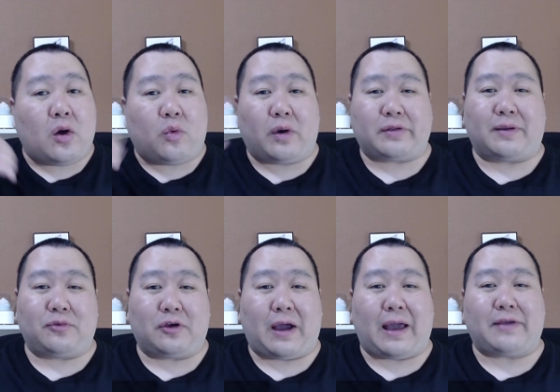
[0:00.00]
What's up
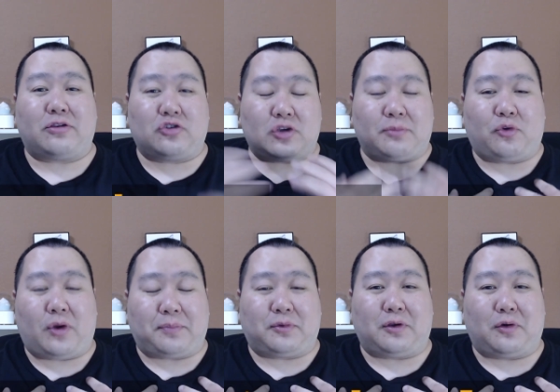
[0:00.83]
you guys, Jim
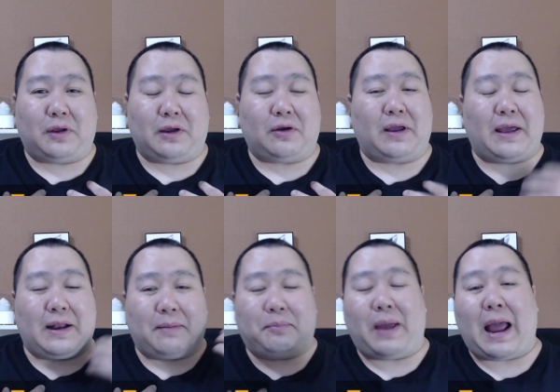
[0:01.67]
Crypto here and
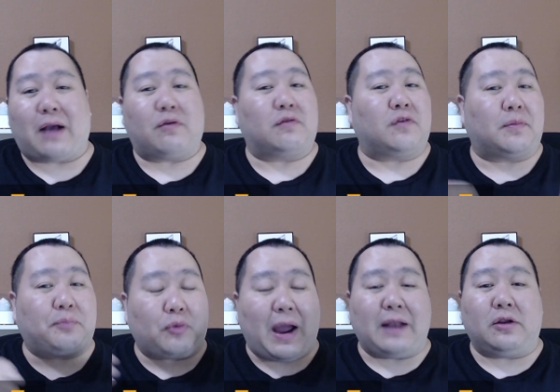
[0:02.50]
I'm back with a
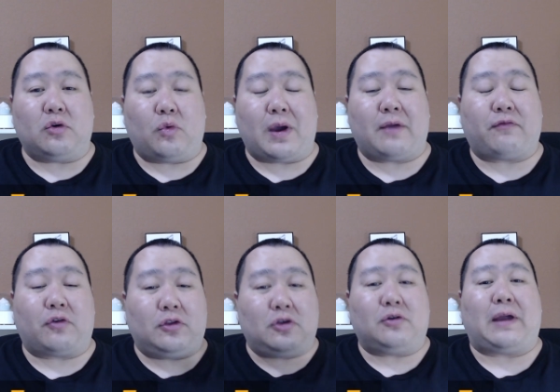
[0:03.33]
brand new way for
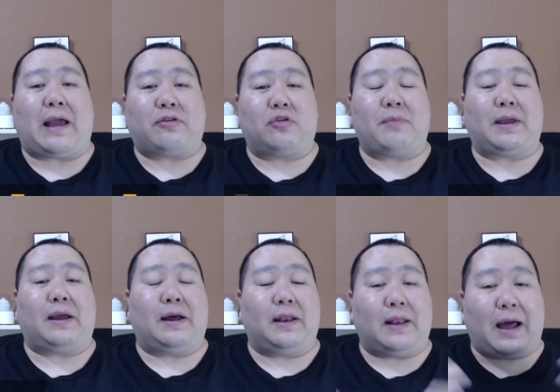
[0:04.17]
you guys to make
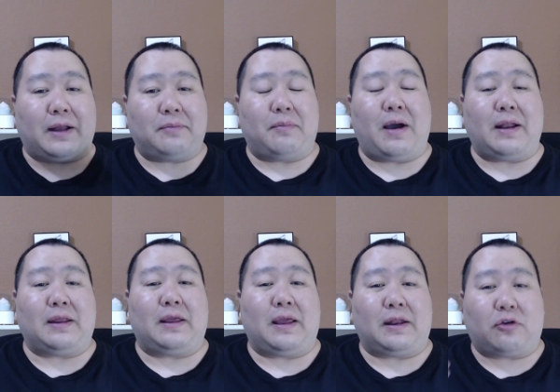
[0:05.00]
a lot of
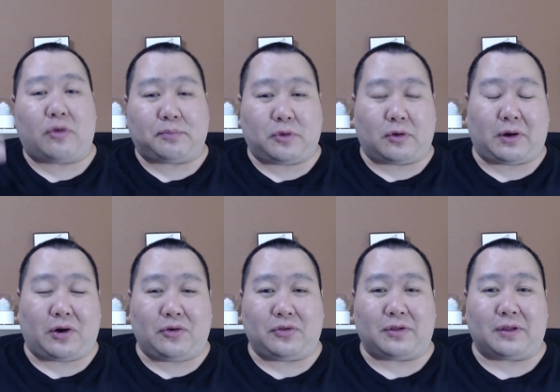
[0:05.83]
money in
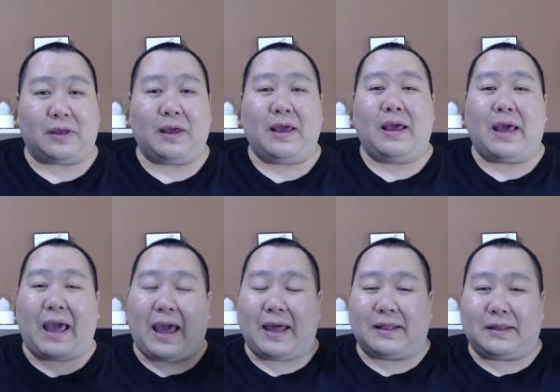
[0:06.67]
cryptocurrency.
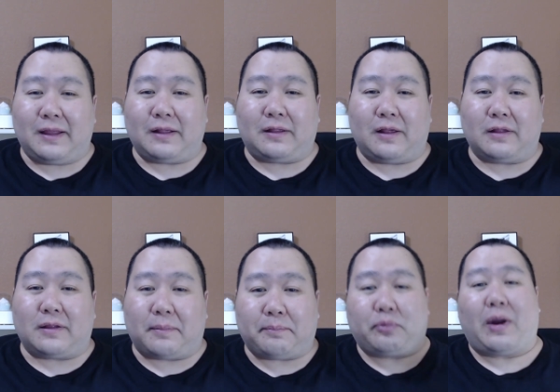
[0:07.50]
And this is
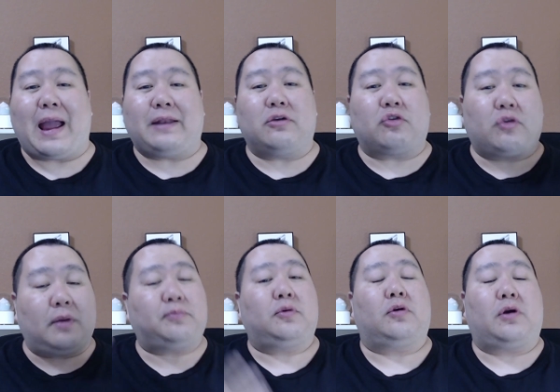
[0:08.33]
a brand new
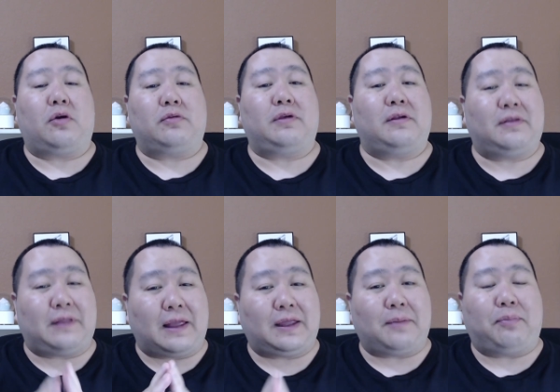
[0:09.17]
cryptocurrency
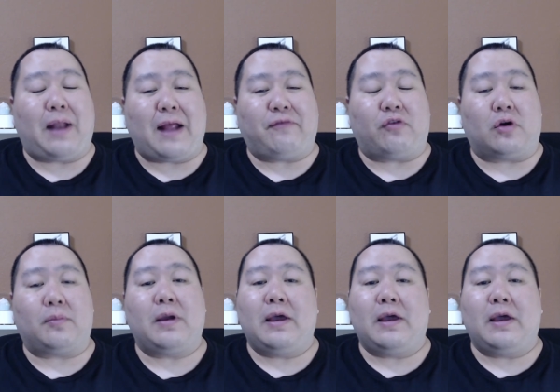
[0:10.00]
staking platform